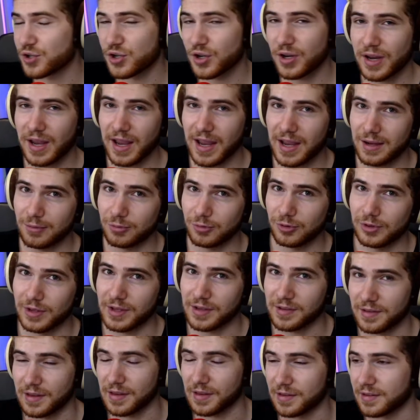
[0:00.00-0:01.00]
cable,
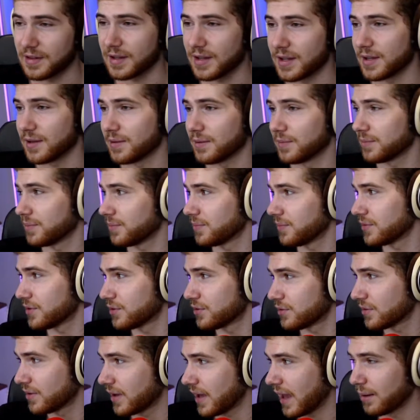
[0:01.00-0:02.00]
is this a
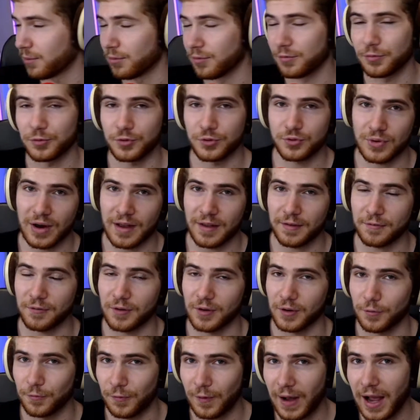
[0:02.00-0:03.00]
cable for
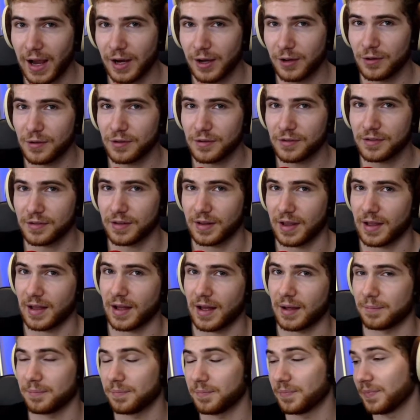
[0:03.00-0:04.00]
transferring files,
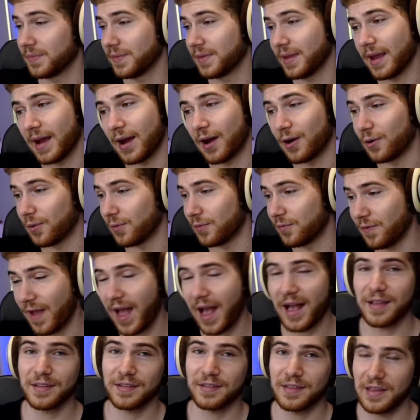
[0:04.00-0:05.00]
how
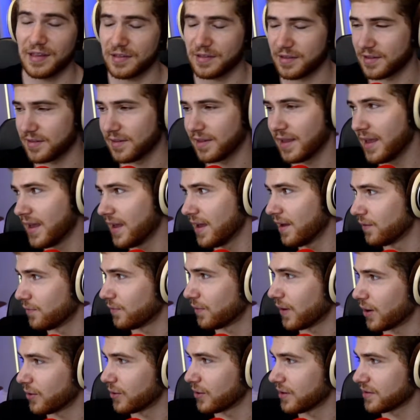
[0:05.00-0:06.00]
fast is it,
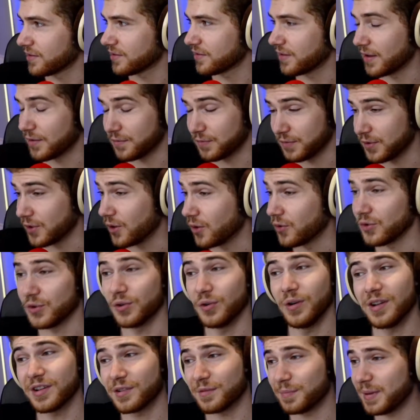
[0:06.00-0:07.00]
various stuff. You know,
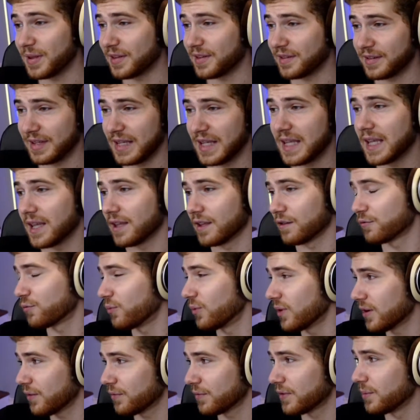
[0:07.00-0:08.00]
USB-C is
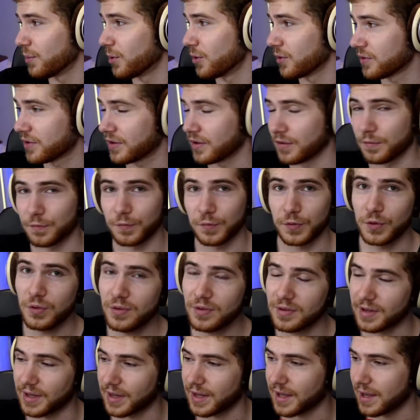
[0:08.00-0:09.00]
one of the most
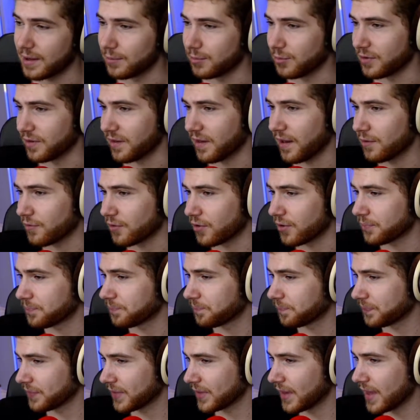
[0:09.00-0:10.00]
confusing cables ever.
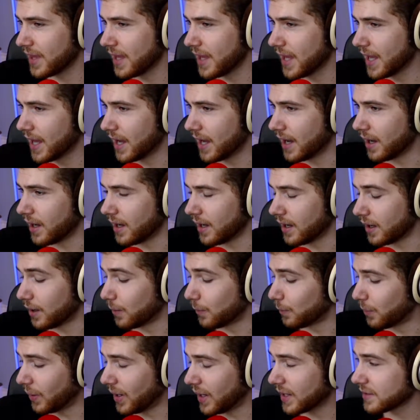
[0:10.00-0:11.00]

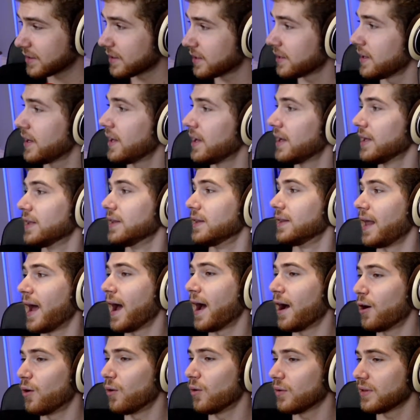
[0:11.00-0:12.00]
But
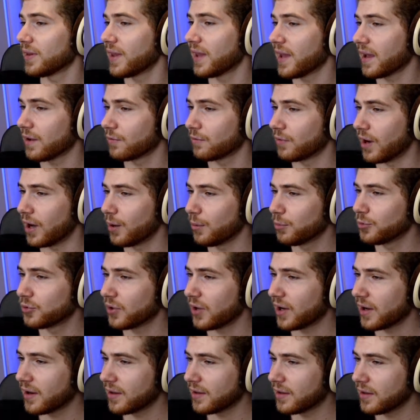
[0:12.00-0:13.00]
now they have
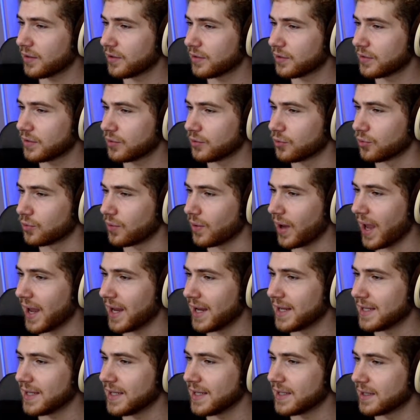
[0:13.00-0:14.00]
upgraded it to
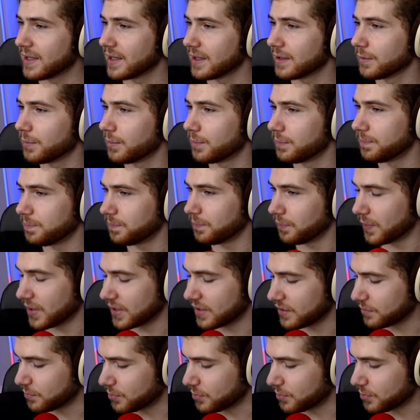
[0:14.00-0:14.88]
80 gigabits per